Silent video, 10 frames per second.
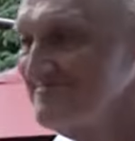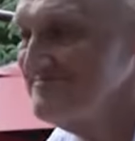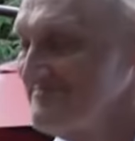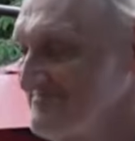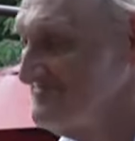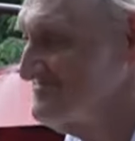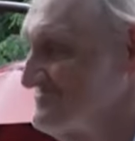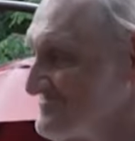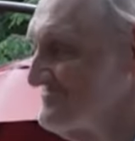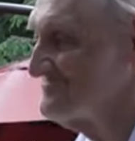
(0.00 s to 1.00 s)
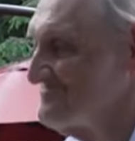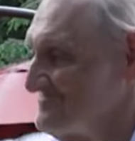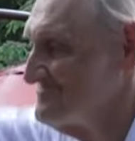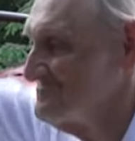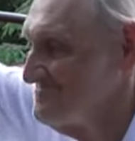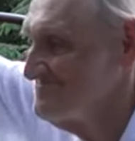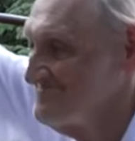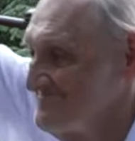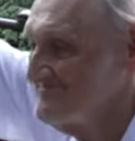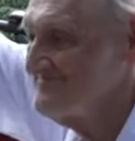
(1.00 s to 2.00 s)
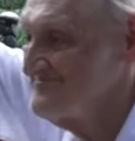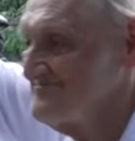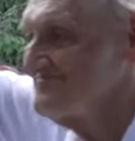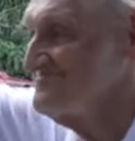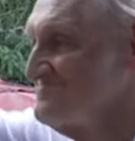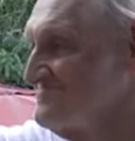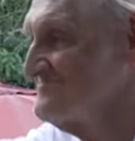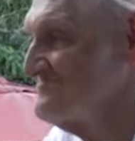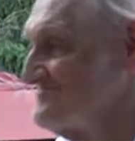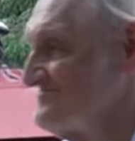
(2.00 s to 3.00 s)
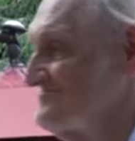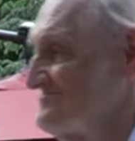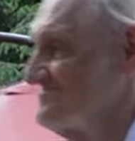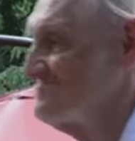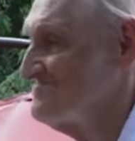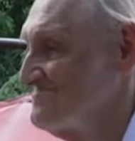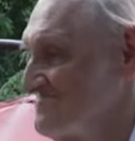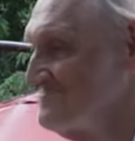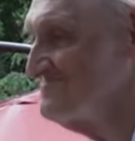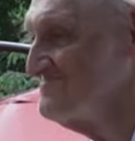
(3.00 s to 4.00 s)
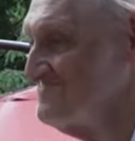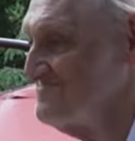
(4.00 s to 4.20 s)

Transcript: America, hey, Charlie. I'm James Brown in Baltimore.